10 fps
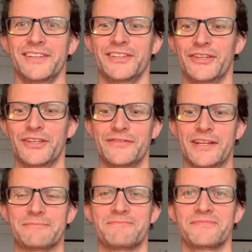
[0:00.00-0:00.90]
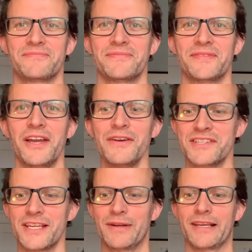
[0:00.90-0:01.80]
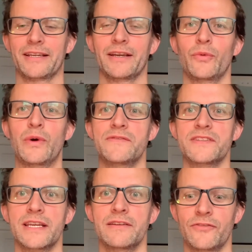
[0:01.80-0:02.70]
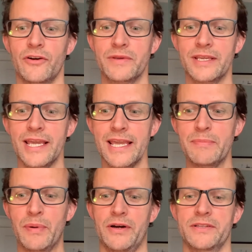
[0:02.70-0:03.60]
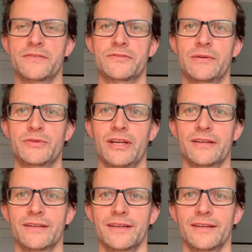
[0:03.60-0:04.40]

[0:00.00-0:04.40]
Good evening. Over Summerlink, we've seen from key parts of Scripture